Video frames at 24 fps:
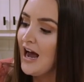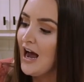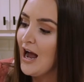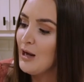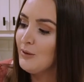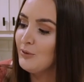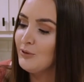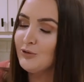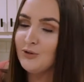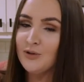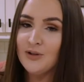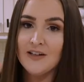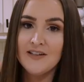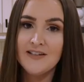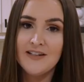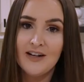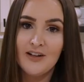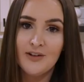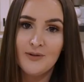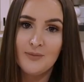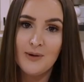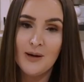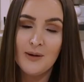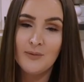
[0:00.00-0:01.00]
I was really
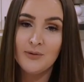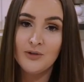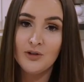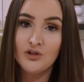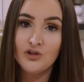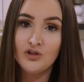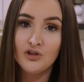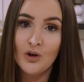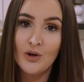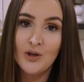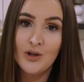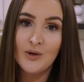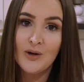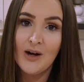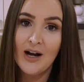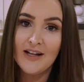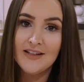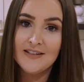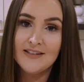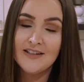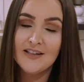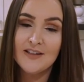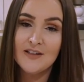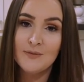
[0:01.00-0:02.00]
excited to be able to show you
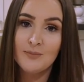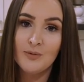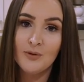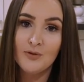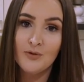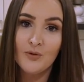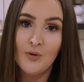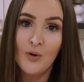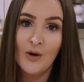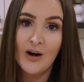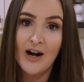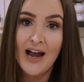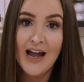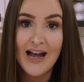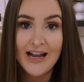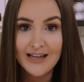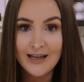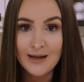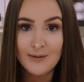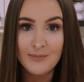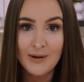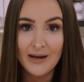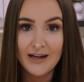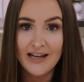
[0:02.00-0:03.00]
guys this before
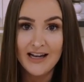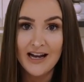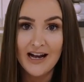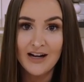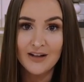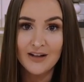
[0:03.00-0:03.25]
anybody